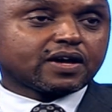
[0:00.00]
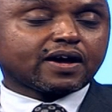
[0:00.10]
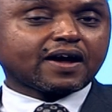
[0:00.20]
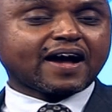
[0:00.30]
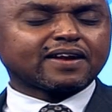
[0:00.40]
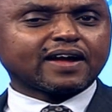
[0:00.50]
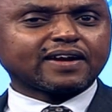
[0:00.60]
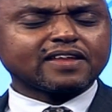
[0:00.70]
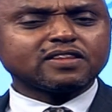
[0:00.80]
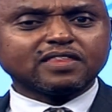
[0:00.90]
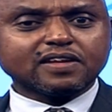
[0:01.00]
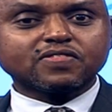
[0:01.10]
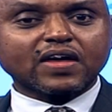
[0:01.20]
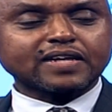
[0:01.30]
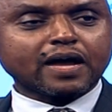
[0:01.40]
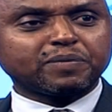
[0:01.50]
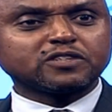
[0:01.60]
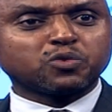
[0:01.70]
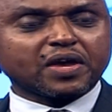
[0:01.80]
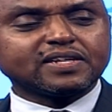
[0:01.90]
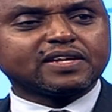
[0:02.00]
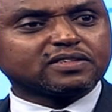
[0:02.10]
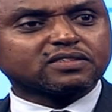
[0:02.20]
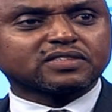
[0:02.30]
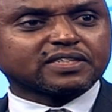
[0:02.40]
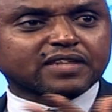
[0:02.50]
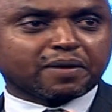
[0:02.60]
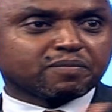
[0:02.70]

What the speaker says: And I think that happens to any system.